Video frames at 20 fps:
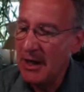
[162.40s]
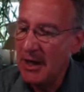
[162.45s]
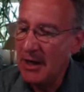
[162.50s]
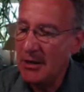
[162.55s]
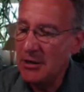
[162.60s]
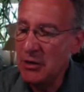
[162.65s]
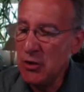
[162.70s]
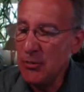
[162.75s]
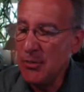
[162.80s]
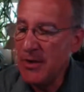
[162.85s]

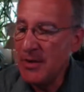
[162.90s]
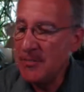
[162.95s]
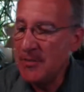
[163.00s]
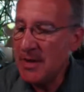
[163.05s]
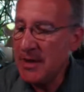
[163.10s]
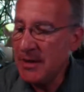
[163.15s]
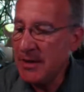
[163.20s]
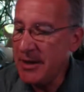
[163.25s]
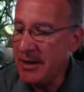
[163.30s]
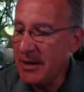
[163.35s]
You'll be
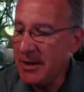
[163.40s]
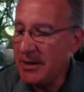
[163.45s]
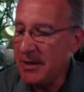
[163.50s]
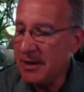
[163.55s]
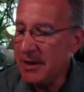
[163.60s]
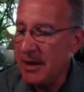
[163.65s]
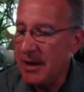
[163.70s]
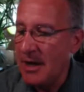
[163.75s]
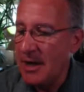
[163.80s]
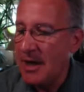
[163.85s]
meeting
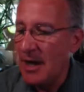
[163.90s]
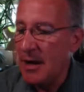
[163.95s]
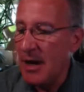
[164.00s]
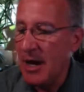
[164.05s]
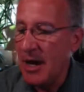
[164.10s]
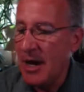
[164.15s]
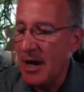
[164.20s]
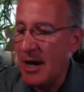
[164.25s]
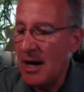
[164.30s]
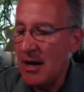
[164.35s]

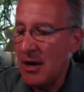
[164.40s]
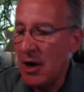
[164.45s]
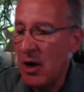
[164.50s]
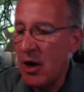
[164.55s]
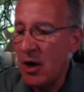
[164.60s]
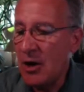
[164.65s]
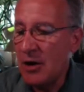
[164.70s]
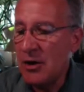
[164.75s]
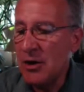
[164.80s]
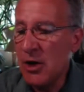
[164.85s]

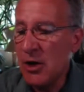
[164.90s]
Hong